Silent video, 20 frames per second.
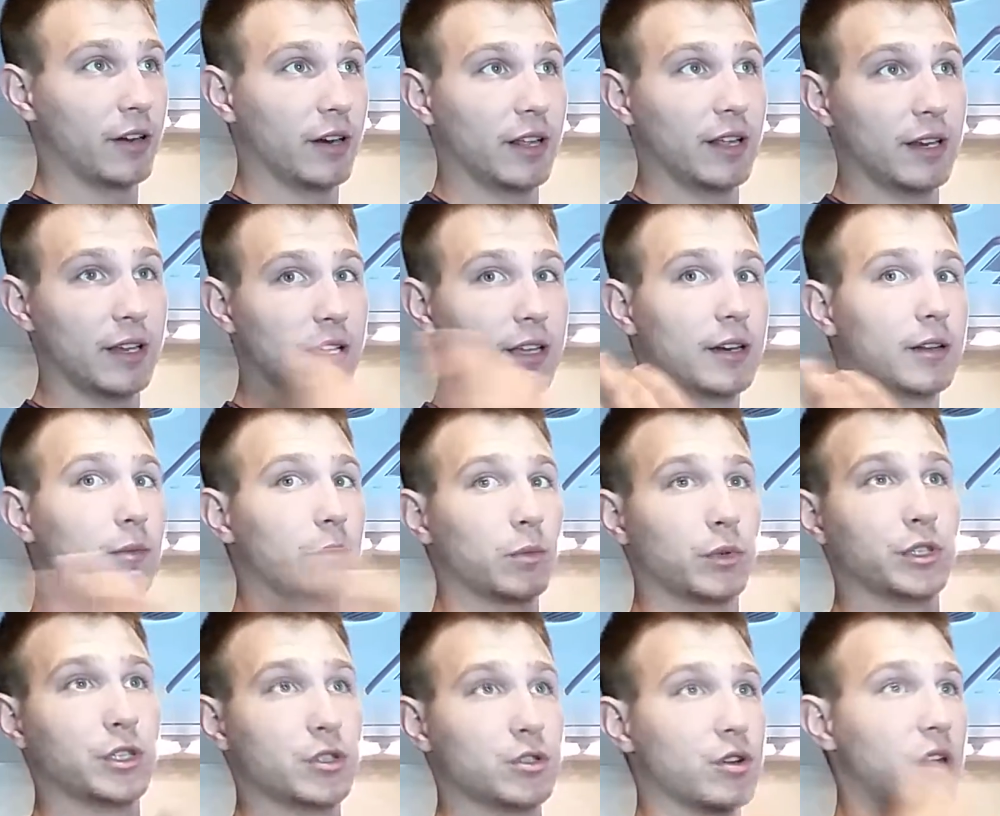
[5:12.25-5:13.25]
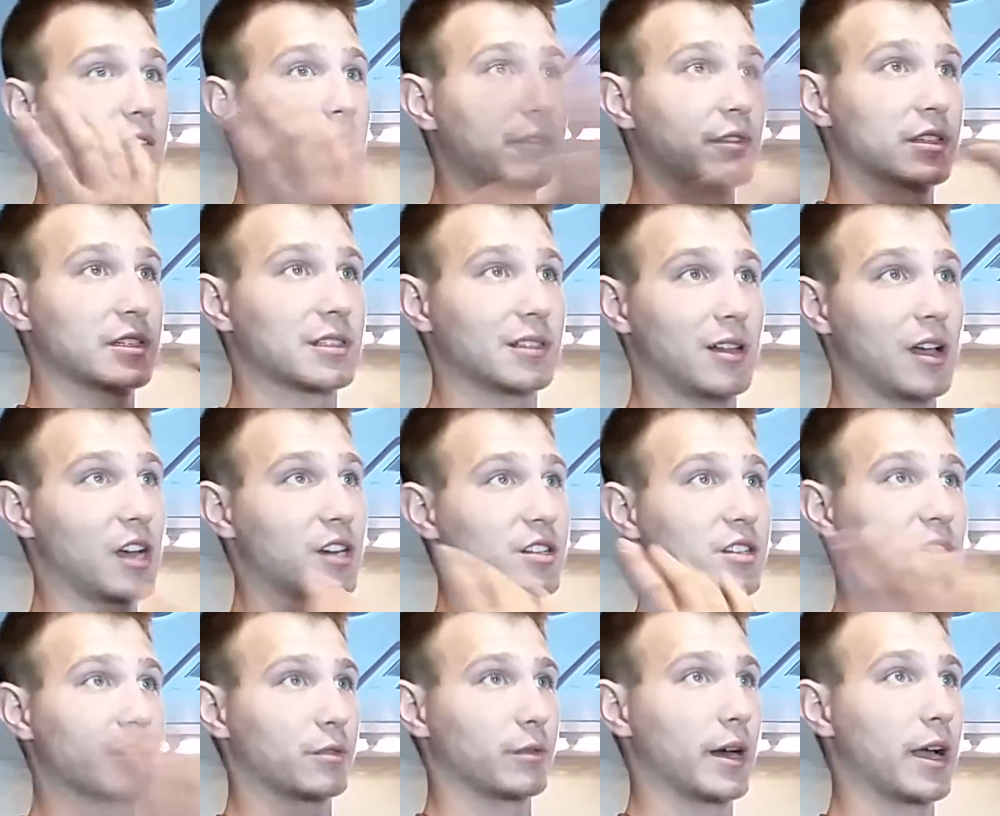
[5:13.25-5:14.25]
it, and when you drive, it
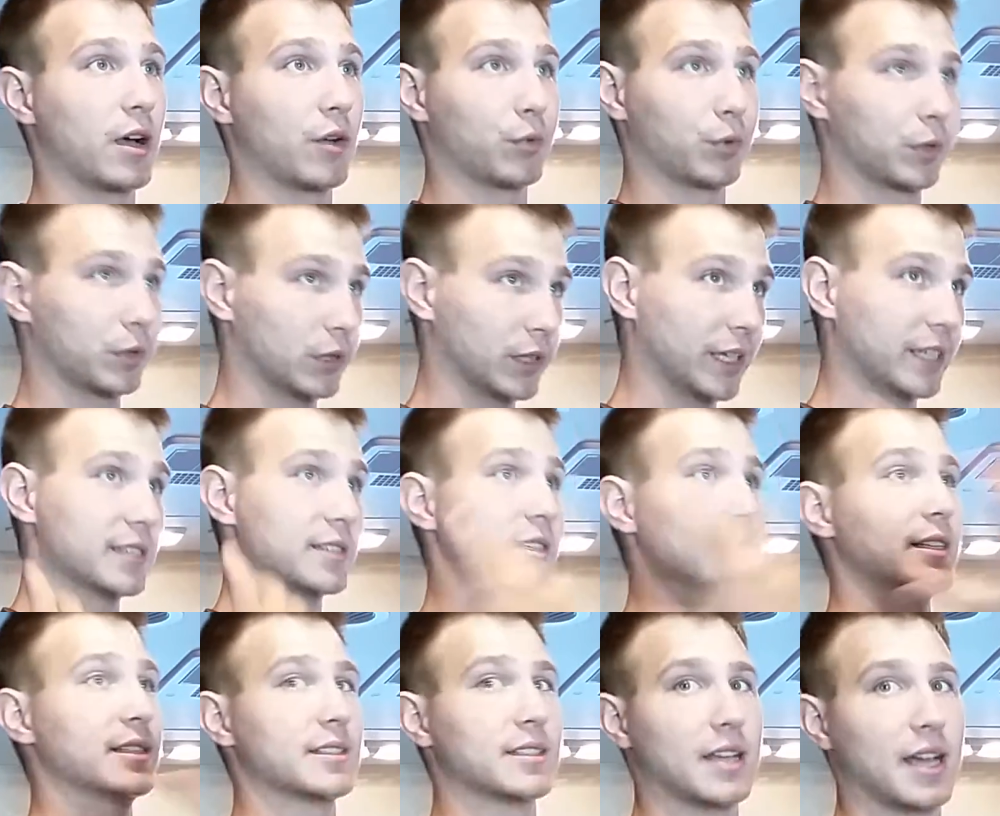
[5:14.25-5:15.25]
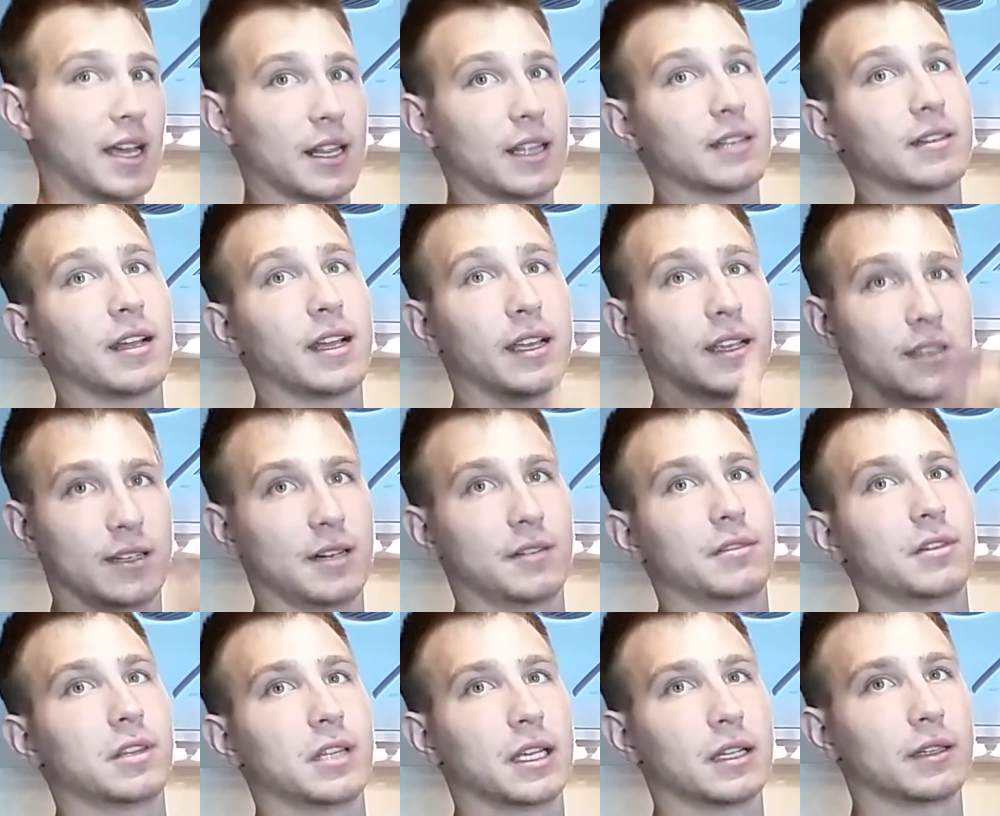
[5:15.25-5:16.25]
sloshes around, cleans the inside of the tank and
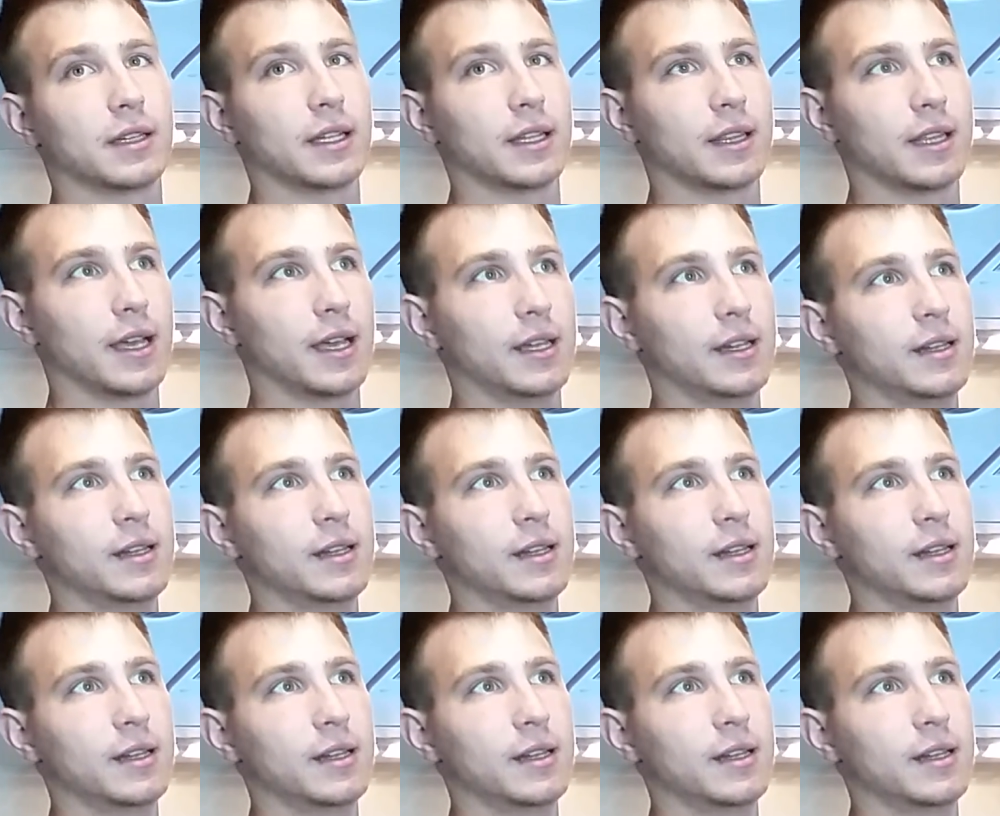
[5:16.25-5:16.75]
everything like that.